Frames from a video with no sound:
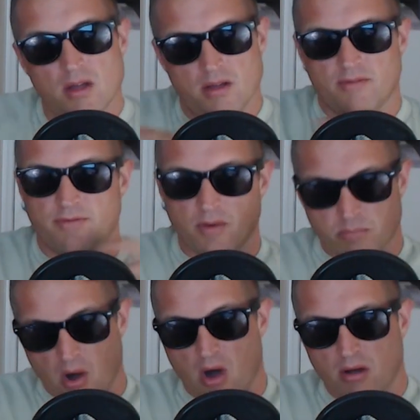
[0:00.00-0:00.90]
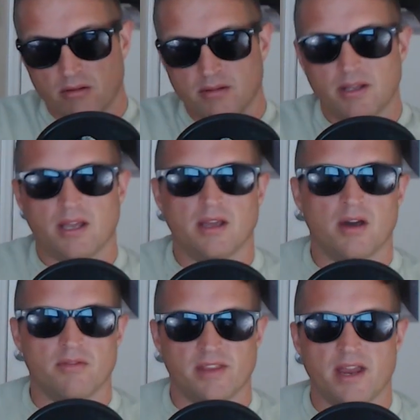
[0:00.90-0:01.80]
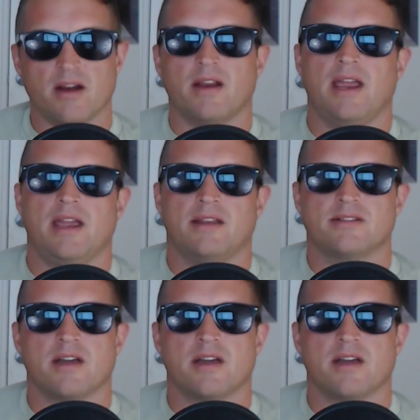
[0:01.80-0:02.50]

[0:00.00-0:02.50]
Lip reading: football over there and